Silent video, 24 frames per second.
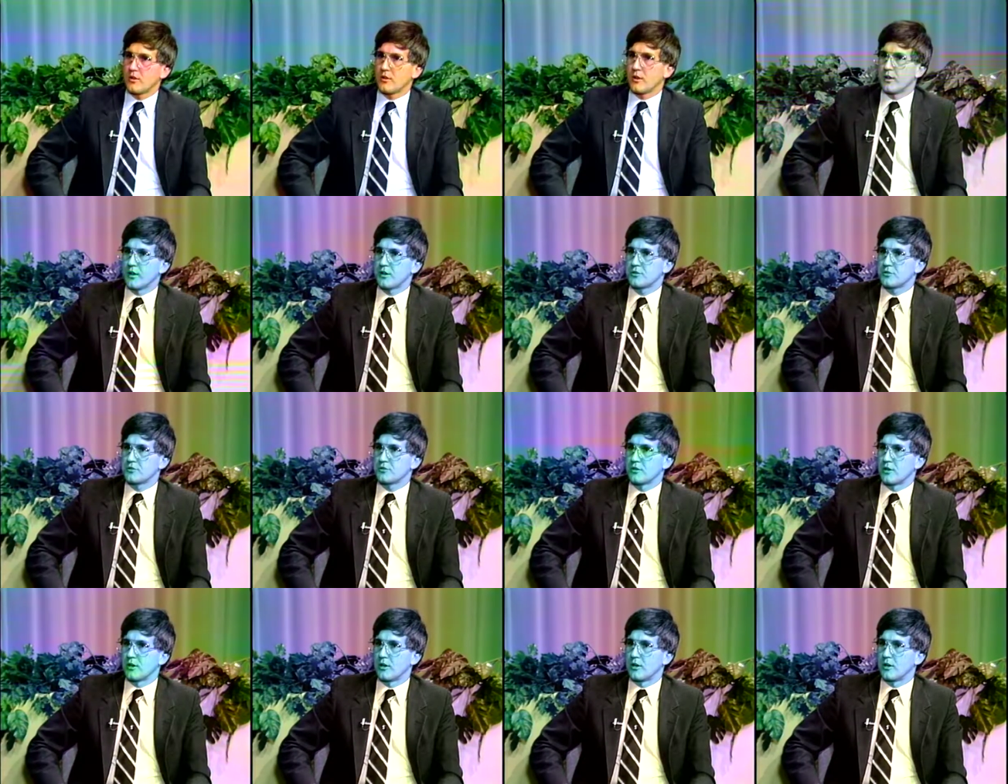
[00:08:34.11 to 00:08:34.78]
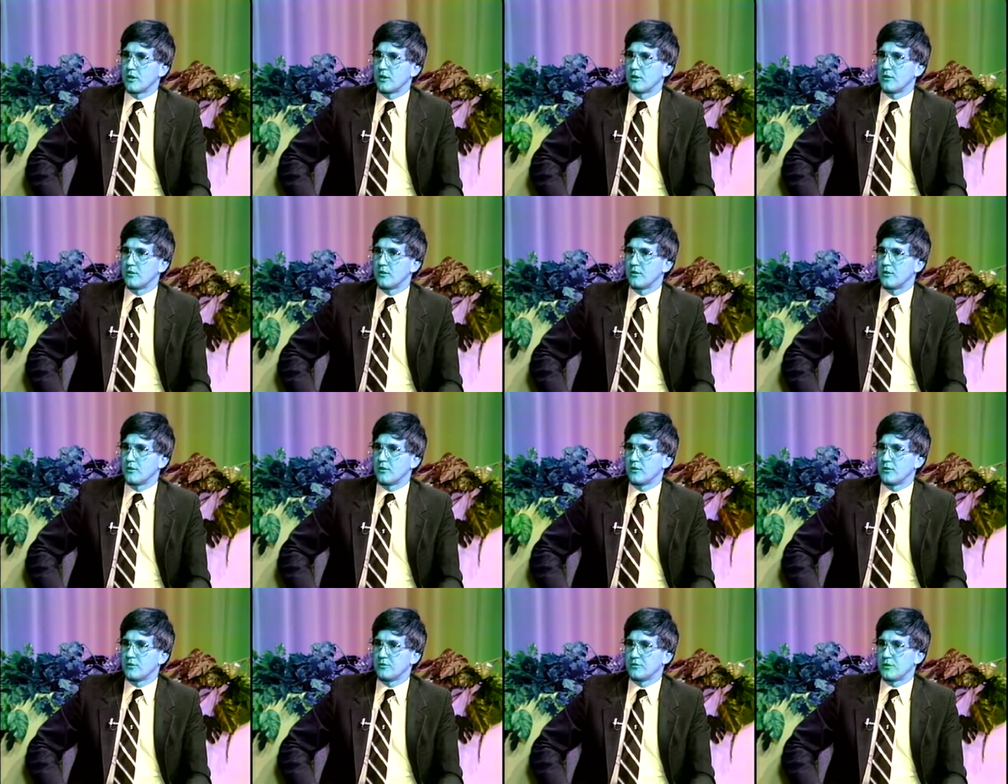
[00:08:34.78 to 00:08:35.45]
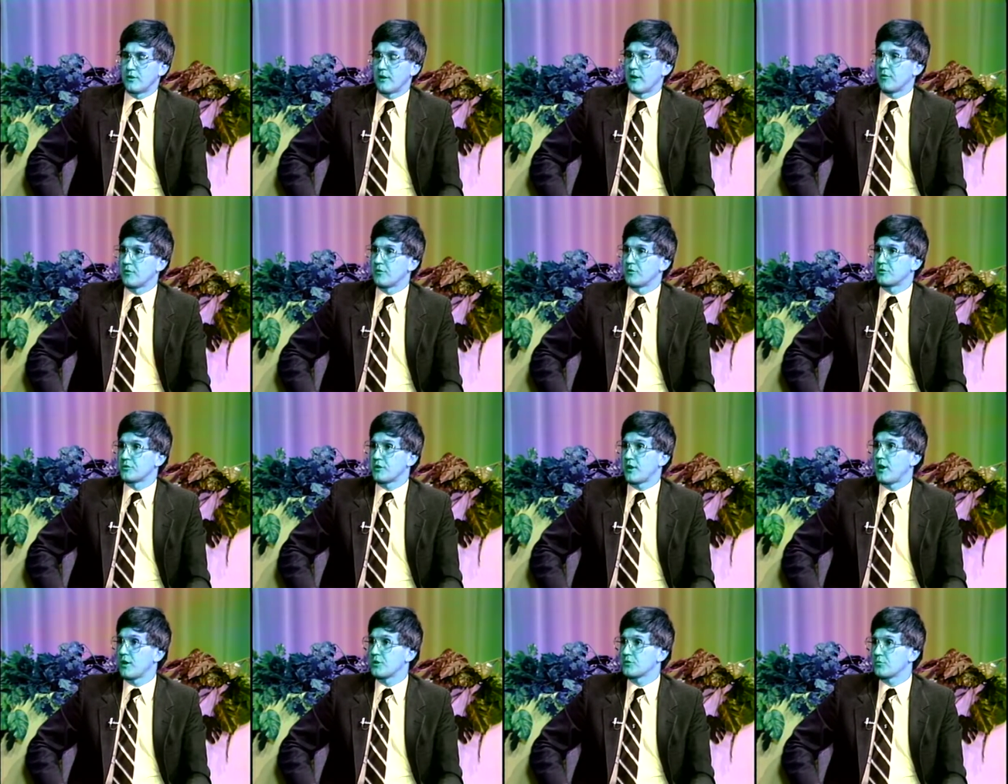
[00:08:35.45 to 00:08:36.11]
as uh, the average
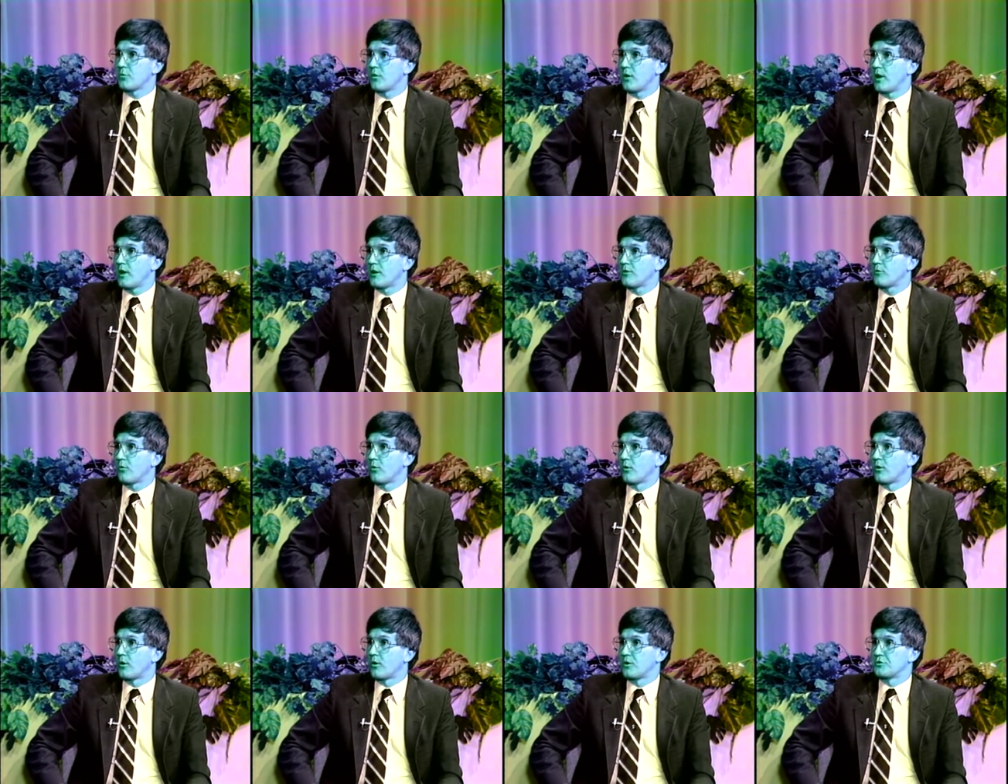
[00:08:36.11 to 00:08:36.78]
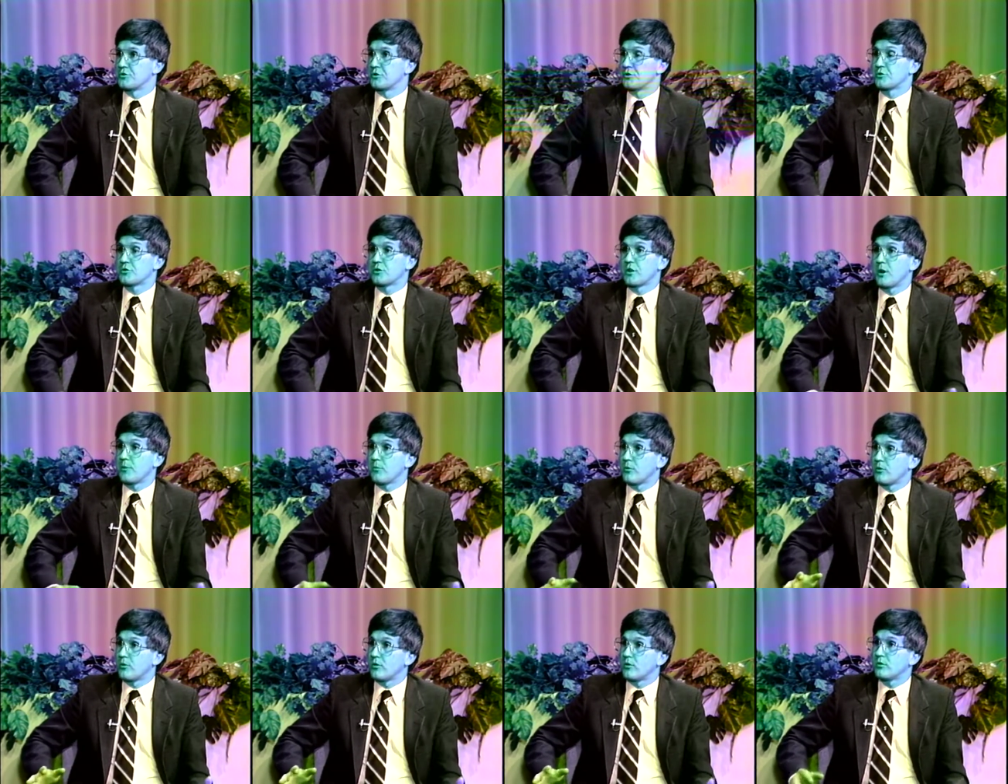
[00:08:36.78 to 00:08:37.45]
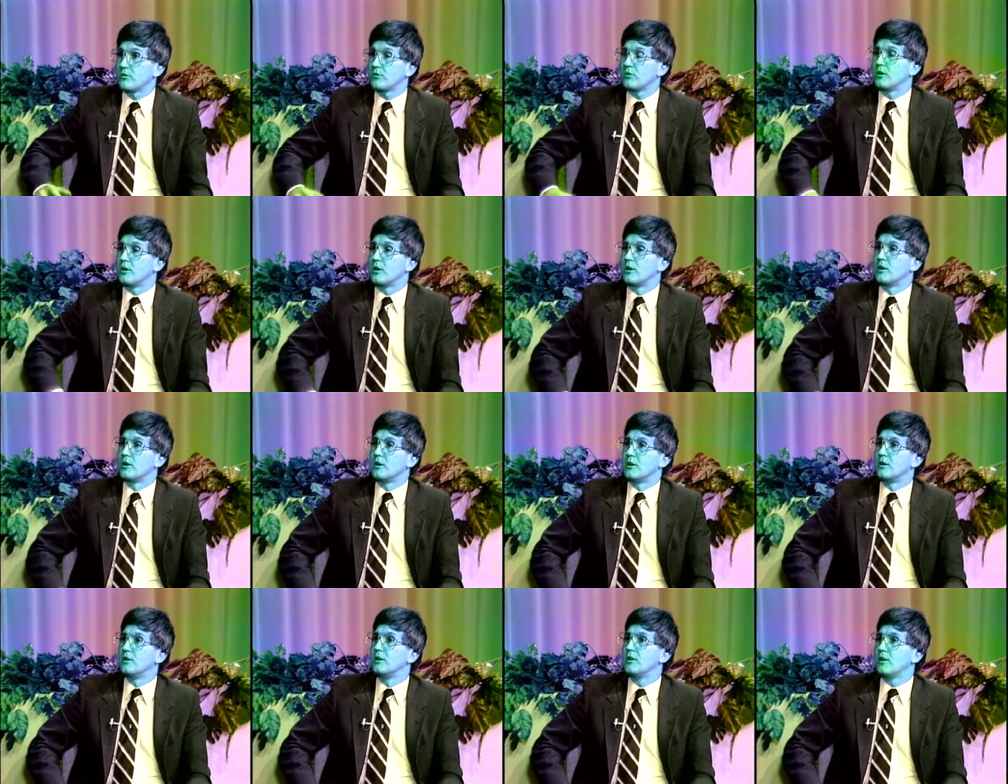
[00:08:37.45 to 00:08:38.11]
housewife or just couple
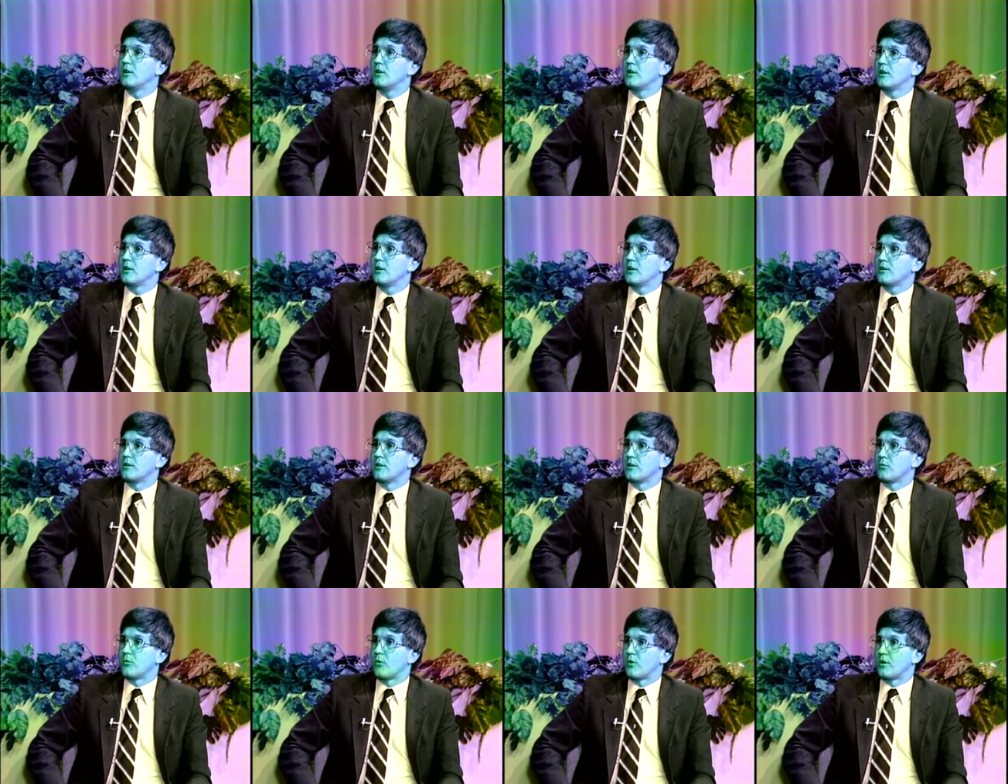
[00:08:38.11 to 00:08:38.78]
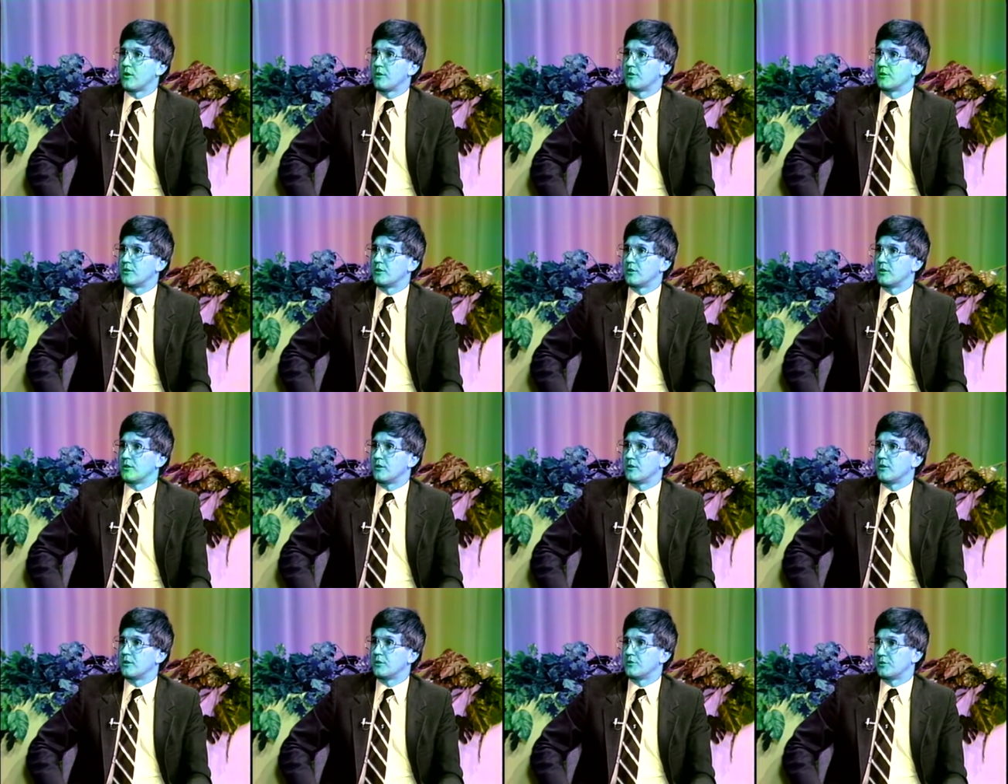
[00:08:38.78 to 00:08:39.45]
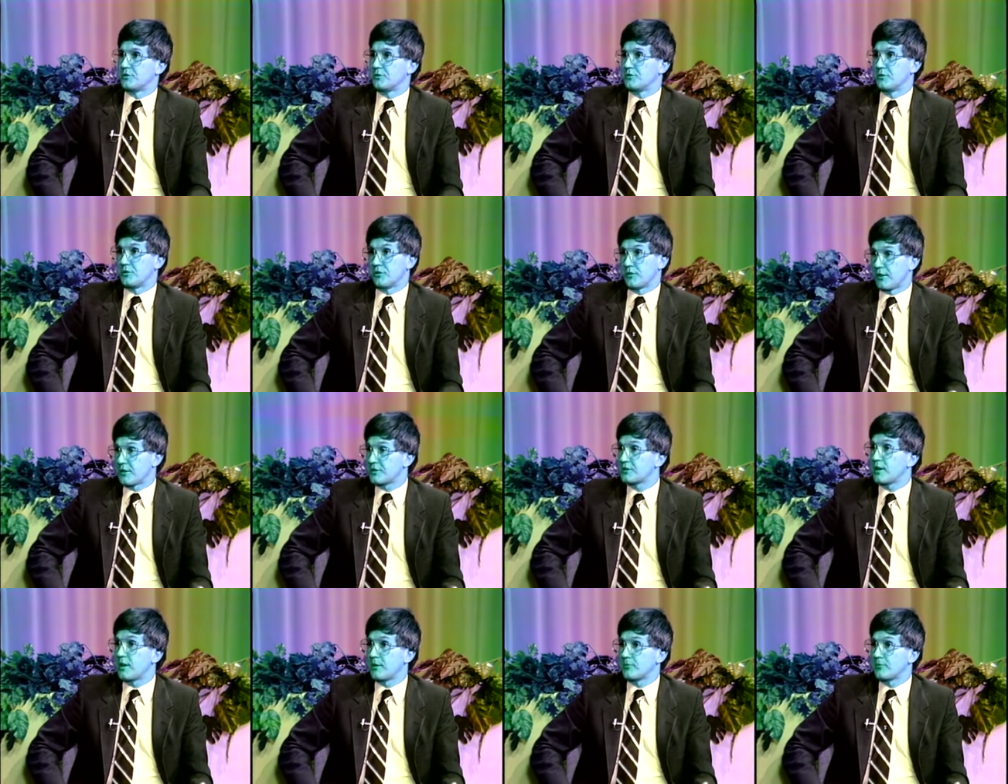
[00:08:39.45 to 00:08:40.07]
uh, that wanted, uh, you know, that same